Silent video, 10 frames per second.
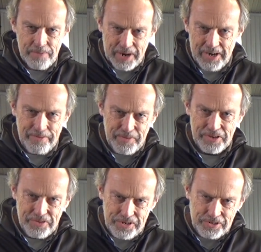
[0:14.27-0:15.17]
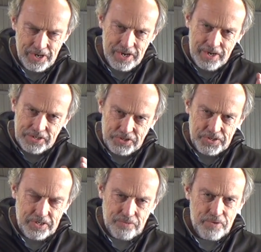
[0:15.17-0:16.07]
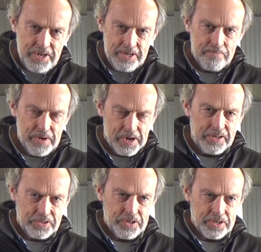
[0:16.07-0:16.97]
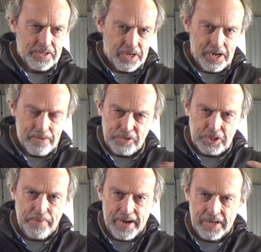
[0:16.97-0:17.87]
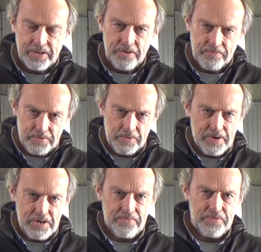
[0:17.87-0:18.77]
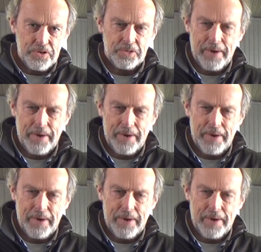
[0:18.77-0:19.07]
Behind me are these 6 winning bikes that span from the very first